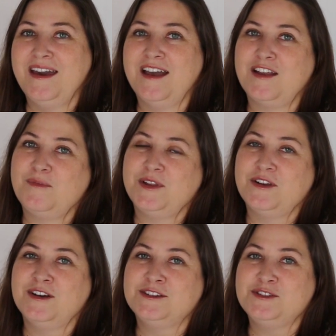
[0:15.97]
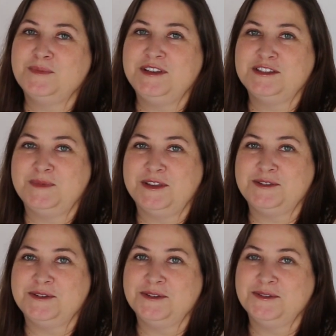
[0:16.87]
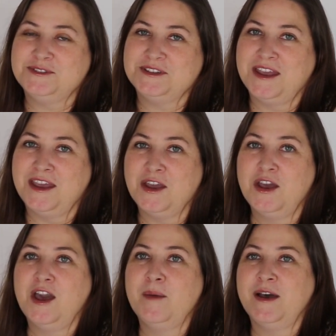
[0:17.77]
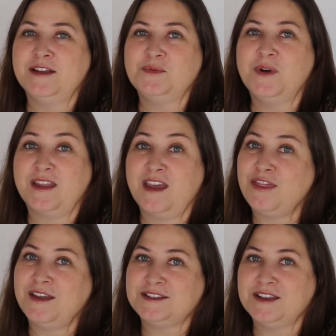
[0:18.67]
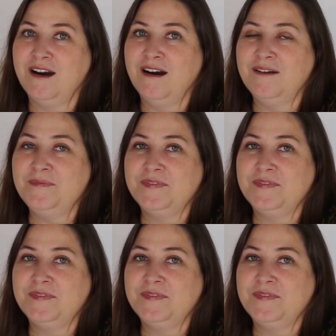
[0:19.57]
and I've been asked to please speak to you today about what ethics are.